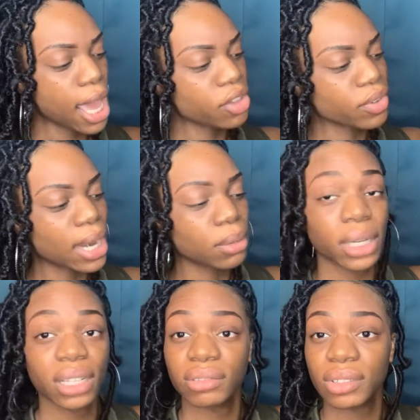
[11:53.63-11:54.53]
and you kind of
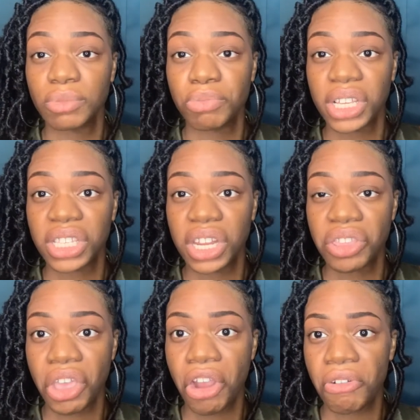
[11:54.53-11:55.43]
want to just press it
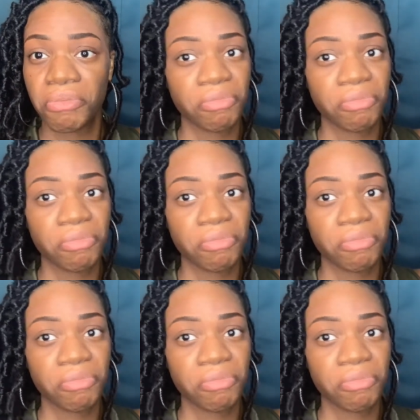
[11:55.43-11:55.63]
in there